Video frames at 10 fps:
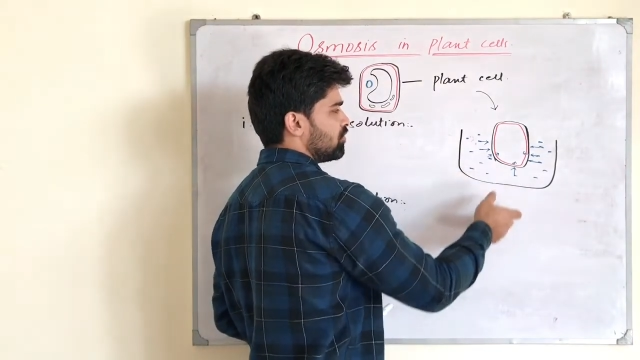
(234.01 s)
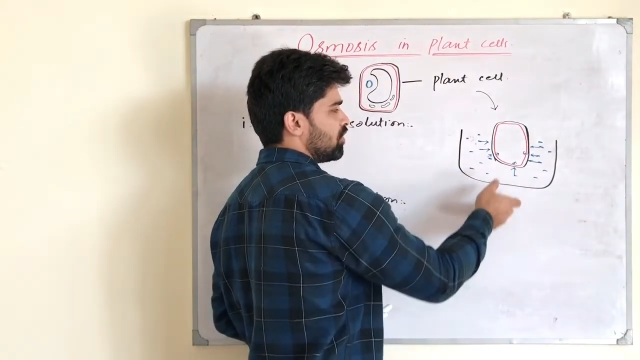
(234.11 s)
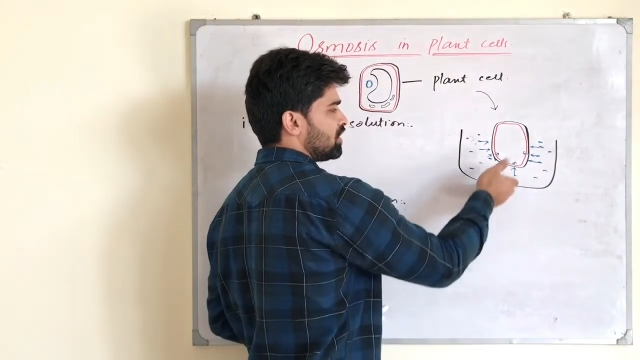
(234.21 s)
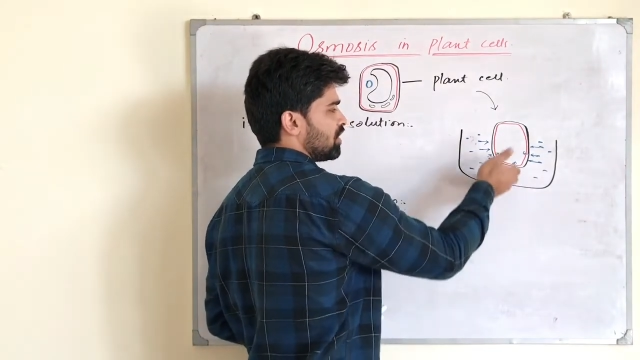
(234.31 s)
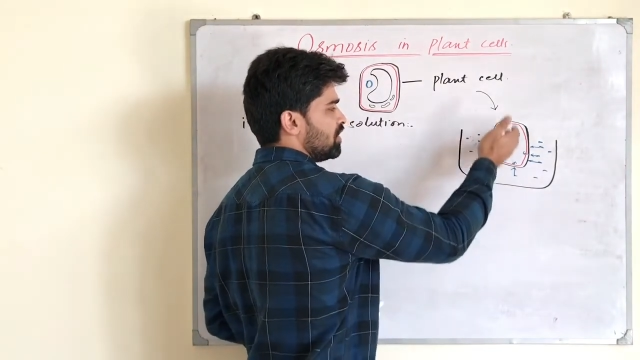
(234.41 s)
the
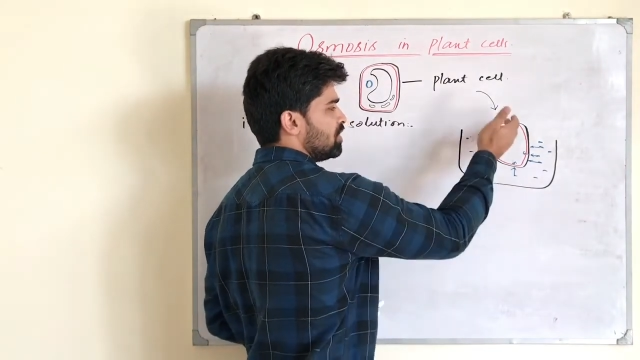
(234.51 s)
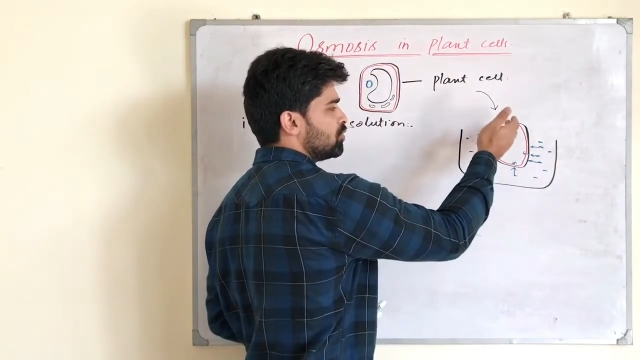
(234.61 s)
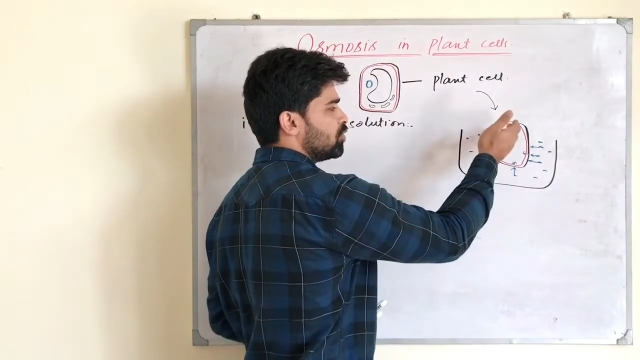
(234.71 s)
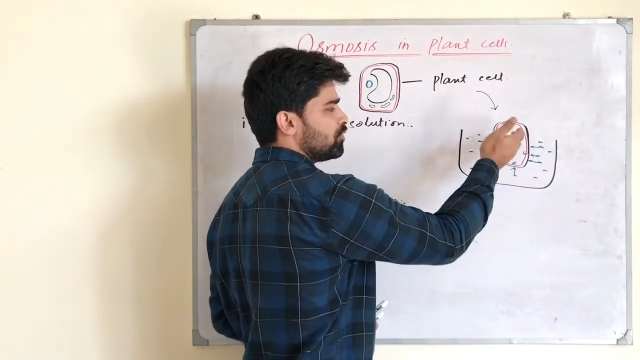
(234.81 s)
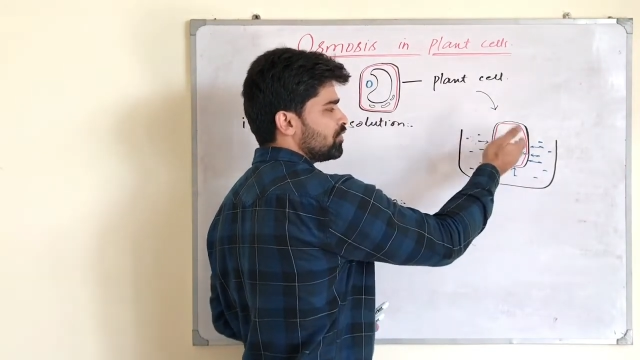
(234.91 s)
water will
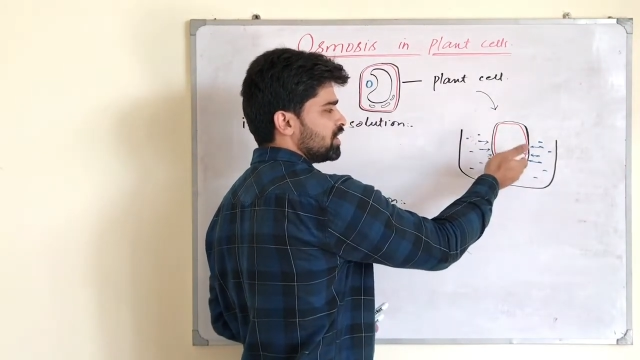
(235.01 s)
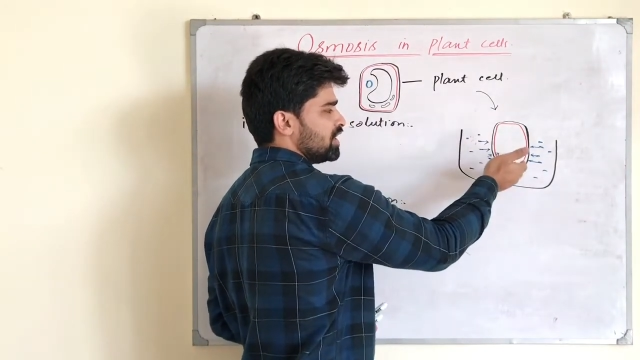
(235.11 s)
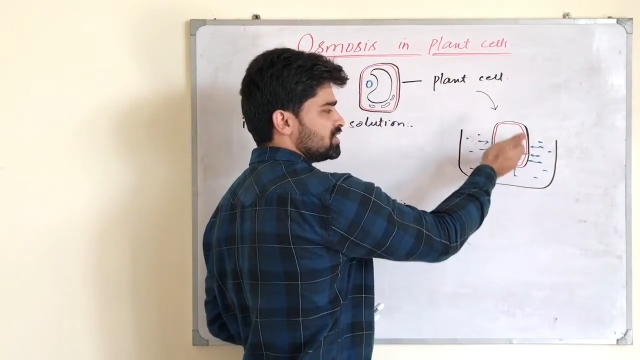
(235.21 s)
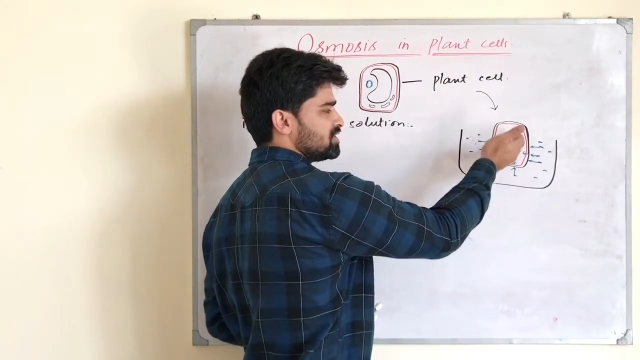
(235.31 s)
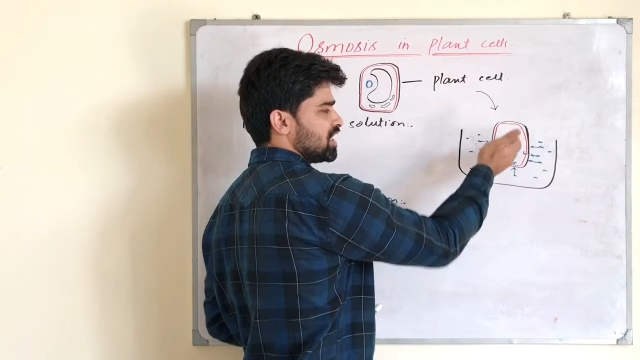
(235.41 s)
move
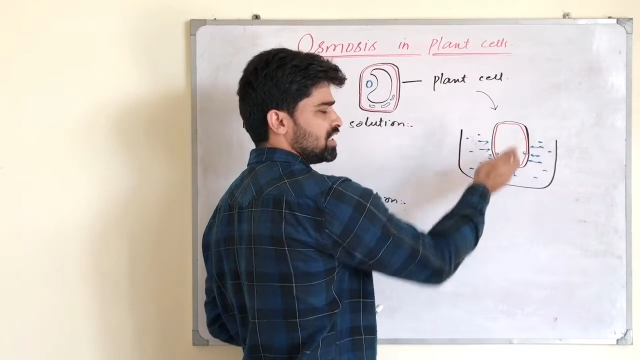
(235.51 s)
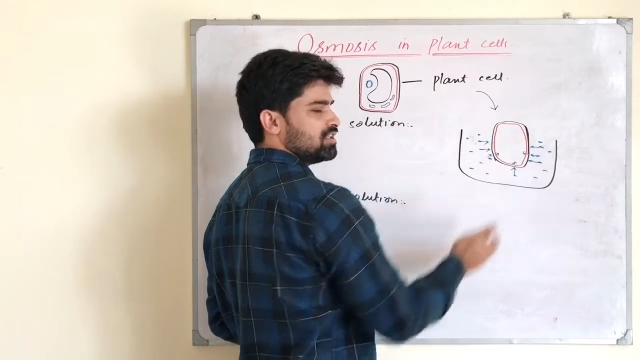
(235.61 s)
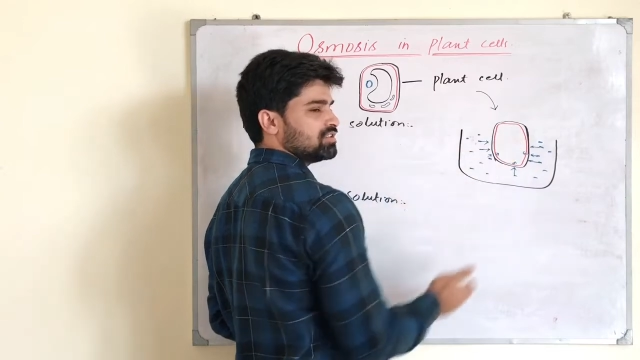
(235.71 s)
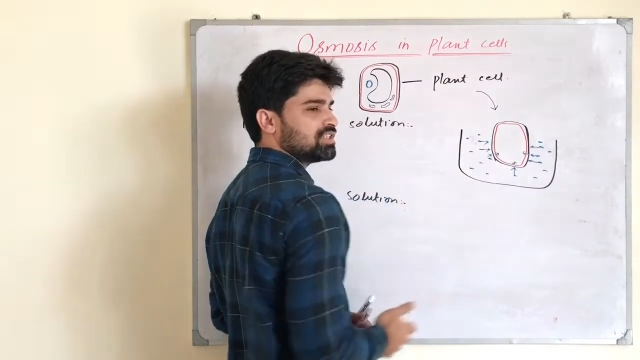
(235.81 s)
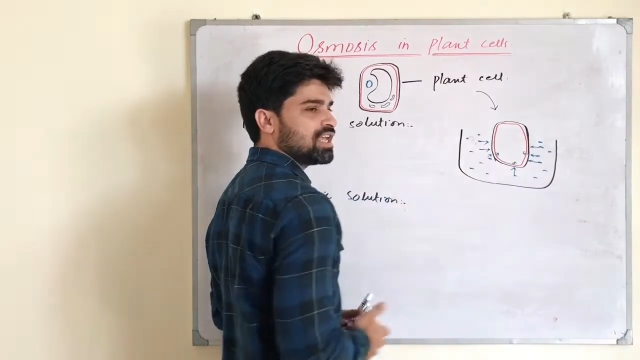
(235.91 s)
inside
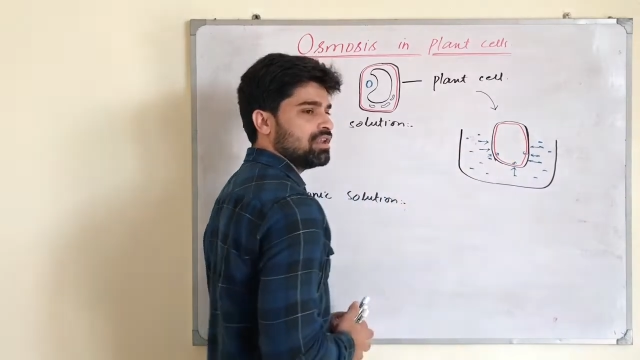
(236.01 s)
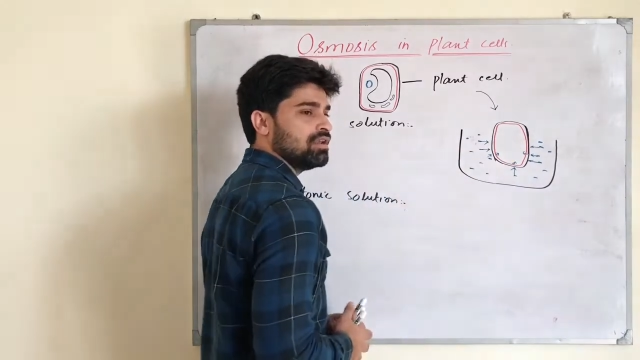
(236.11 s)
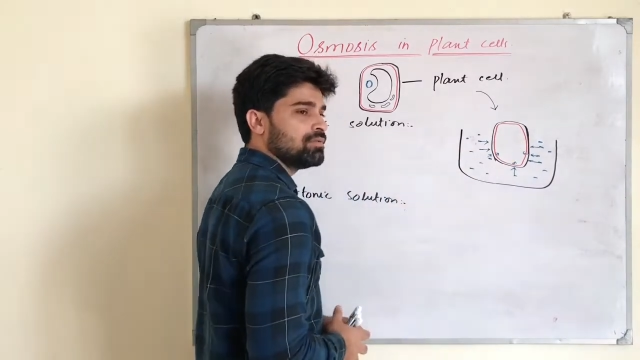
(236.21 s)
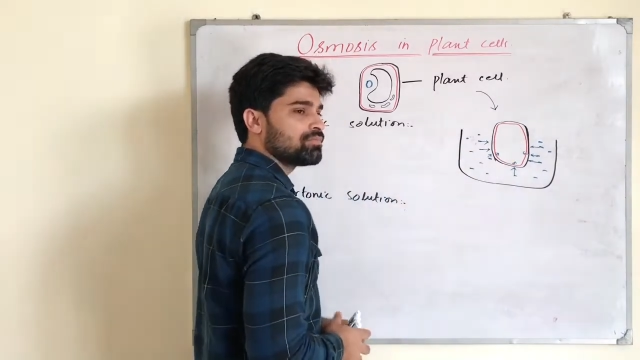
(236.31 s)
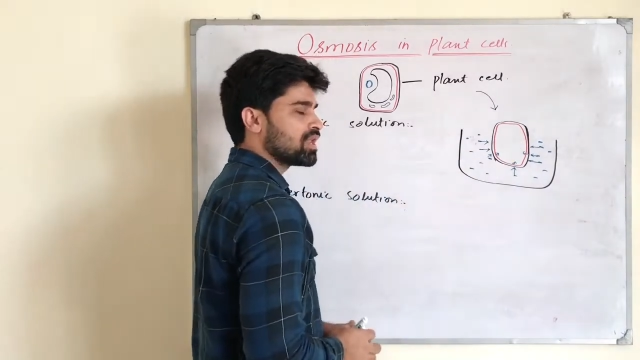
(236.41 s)
the
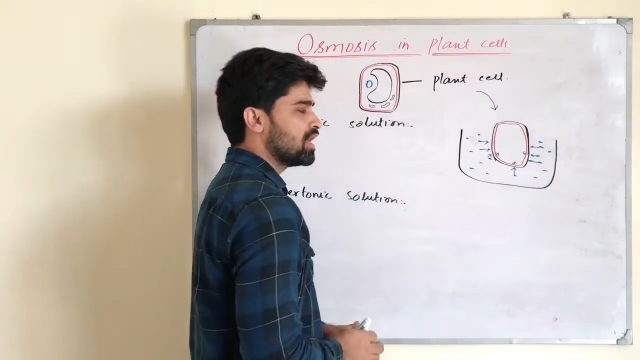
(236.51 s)
cell,